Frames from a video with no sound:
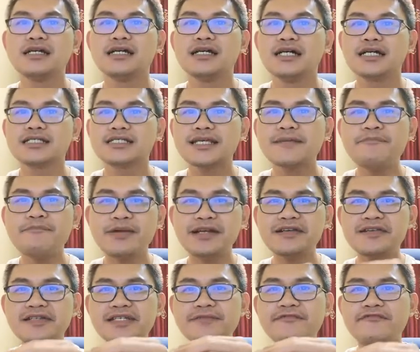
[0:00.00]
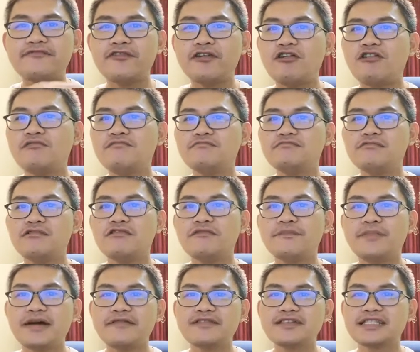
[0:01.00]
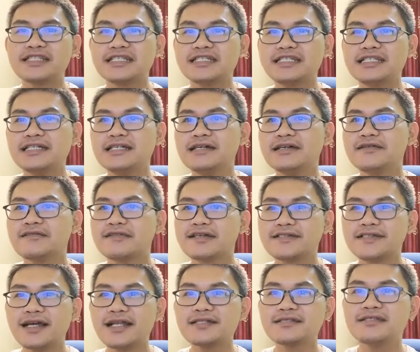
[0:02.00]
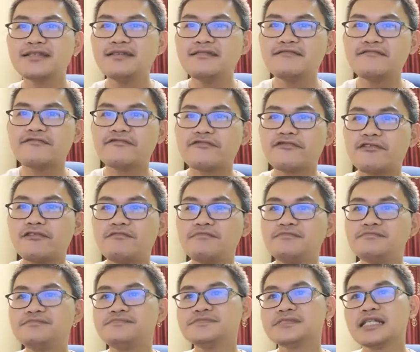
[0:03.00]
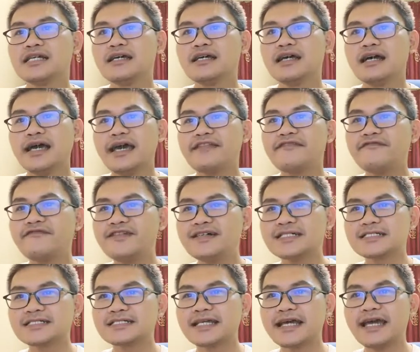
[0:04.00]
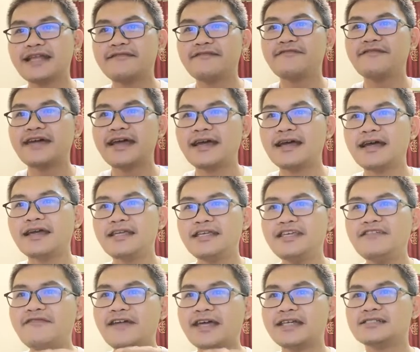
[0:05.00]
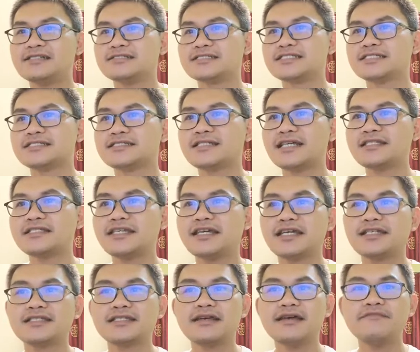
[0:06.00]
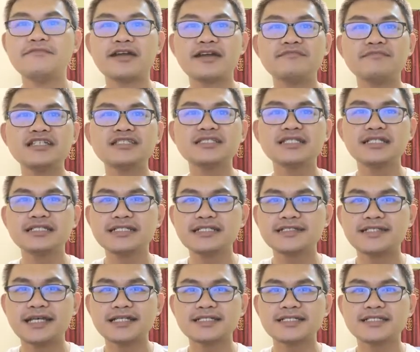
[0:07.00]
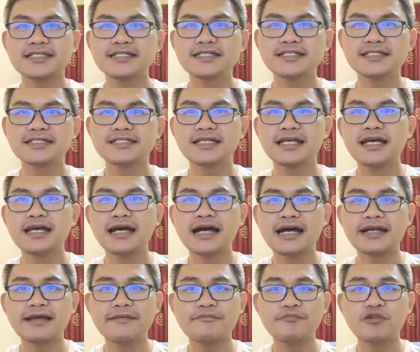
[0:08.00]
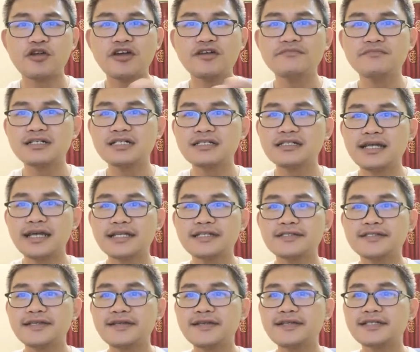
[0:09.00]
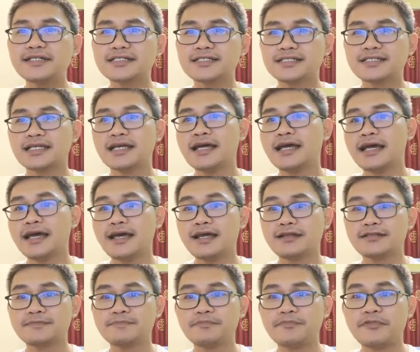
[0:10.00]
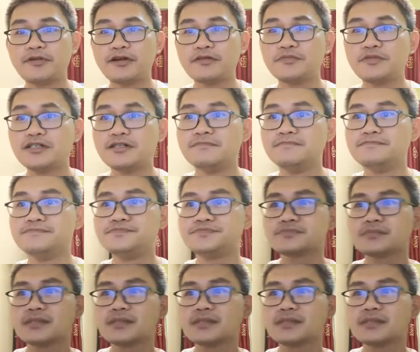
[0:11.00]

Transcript: A temporary form of poverty resulting from adverse events such as environmental disasters, unemployment, and serious health problems.